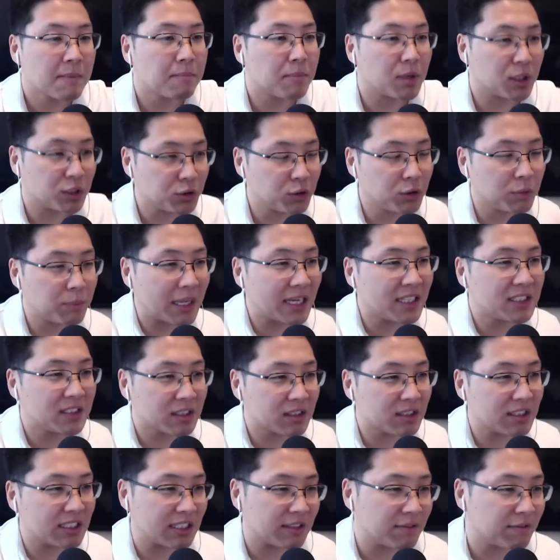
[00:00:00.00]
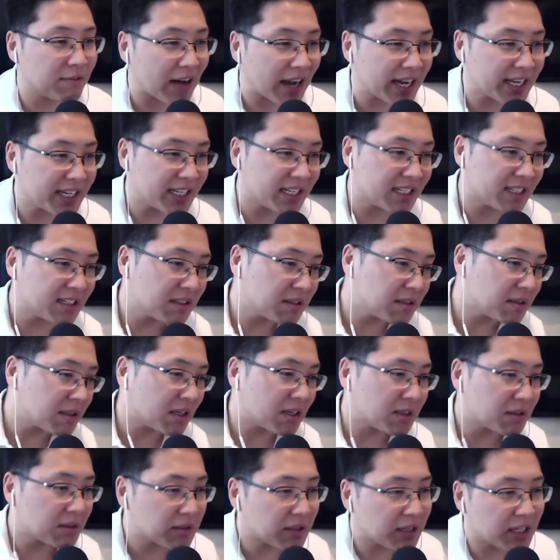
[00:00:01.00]
but you're basically inviting
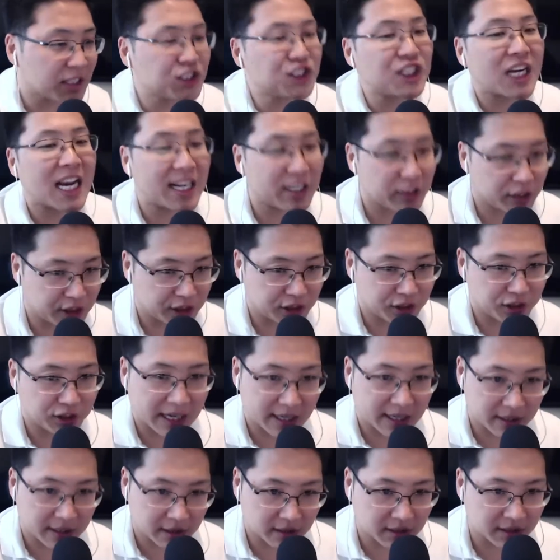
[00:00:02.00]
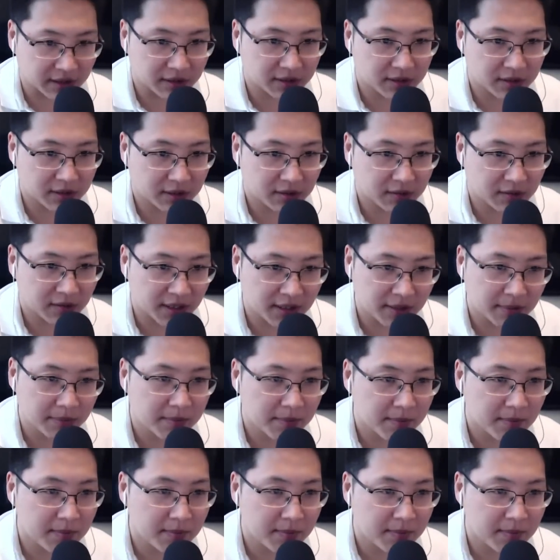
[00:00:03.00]
a challenge, at least, right?